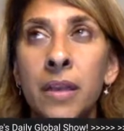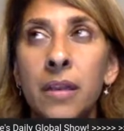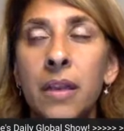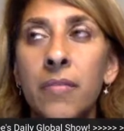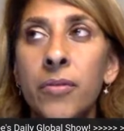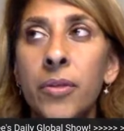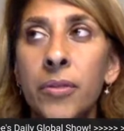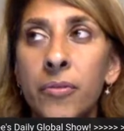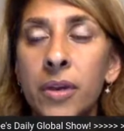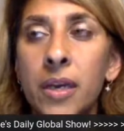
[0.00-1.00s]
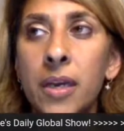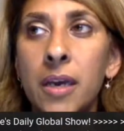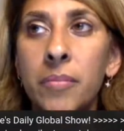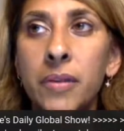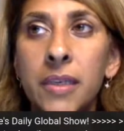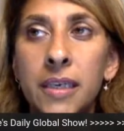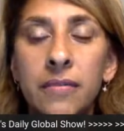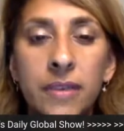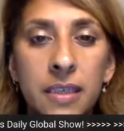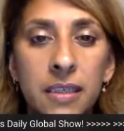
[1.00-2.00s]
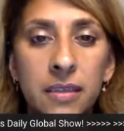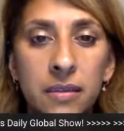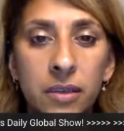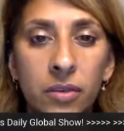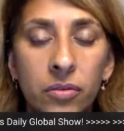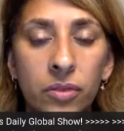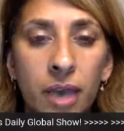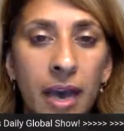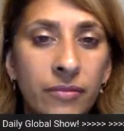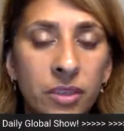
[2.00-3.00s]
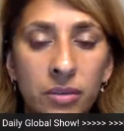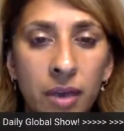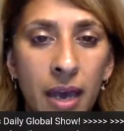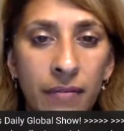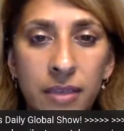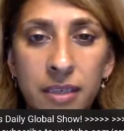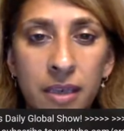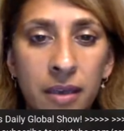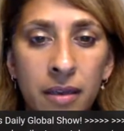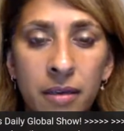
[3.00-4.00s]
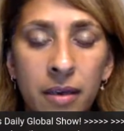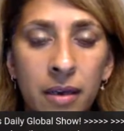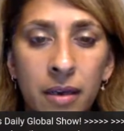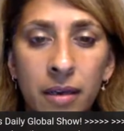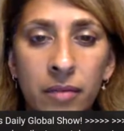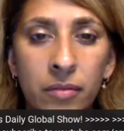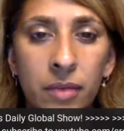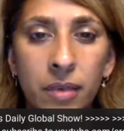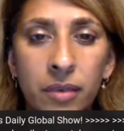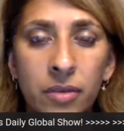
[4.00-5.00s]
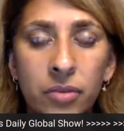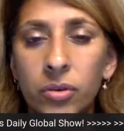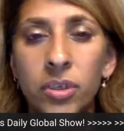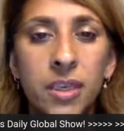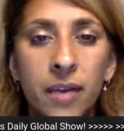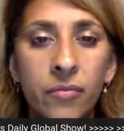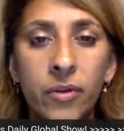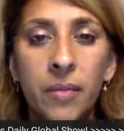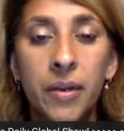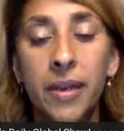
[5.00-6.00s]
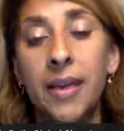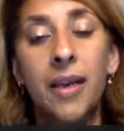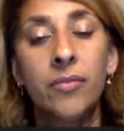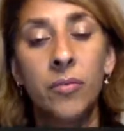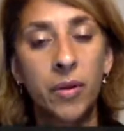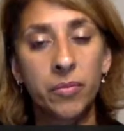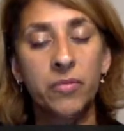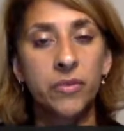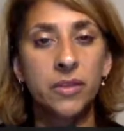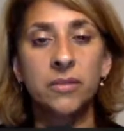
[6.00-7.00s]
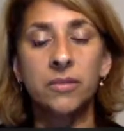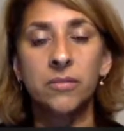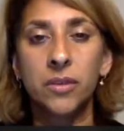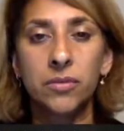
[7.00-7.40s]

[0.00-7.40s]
Level 3, I believe, is, you have to have it done in a shorter time frame. And I can't remember if it's,